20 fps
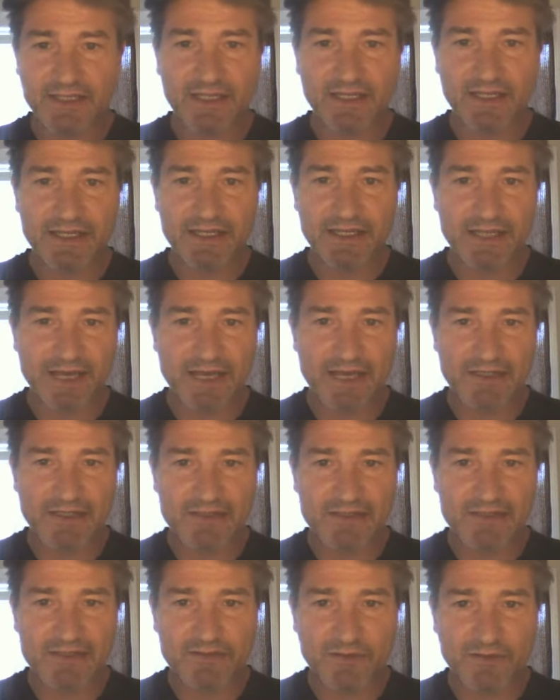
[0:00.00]
and the
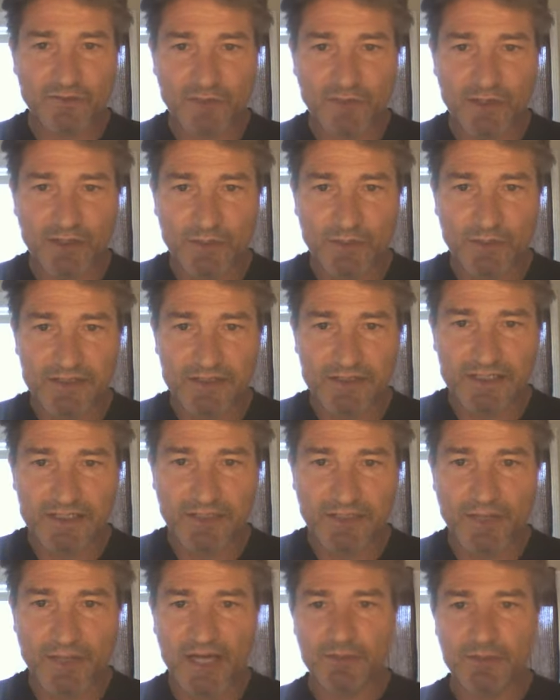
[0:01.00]
evidence of what, what's in the
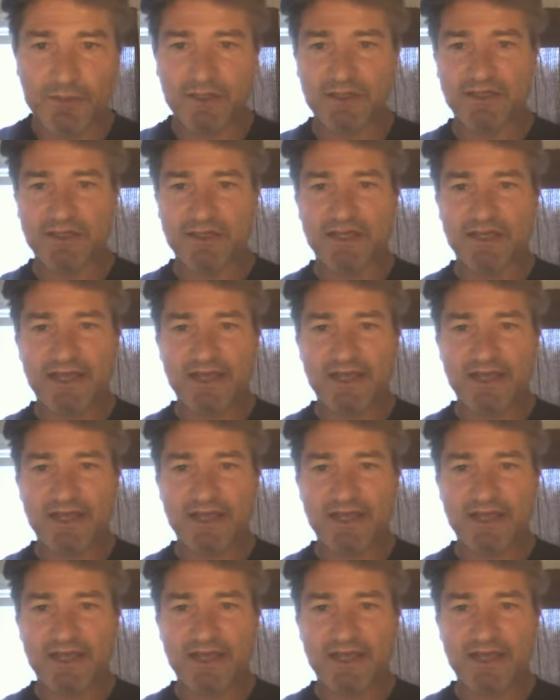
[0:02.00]
Bible and,